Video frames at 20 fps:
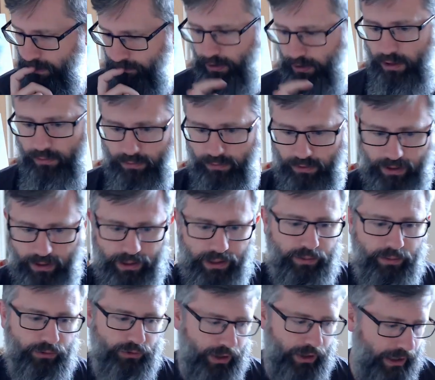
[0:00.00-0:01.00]
rather than
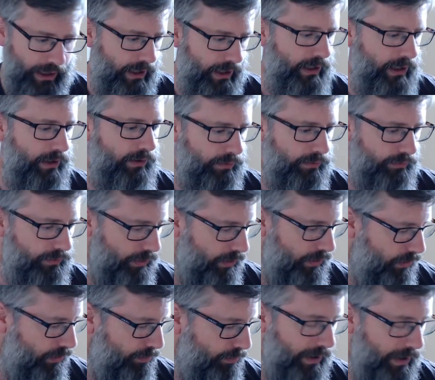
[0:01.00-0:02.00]
it dragging on
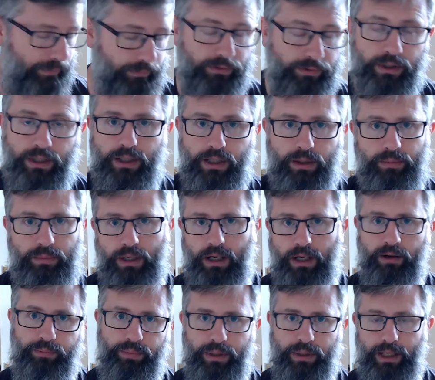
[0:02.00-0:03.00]
for a whole month. But
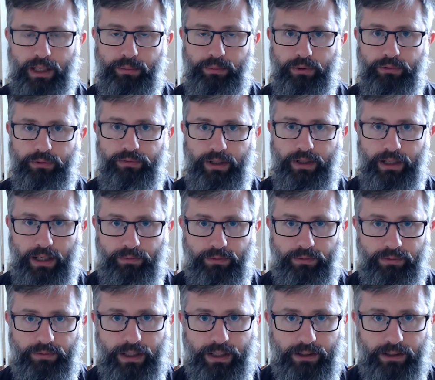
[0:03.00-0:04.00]
I've been able to fit
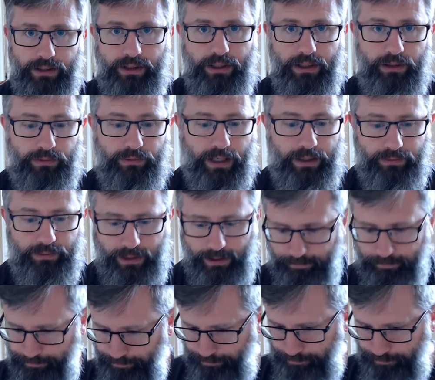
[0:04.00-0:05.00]
other things in around it.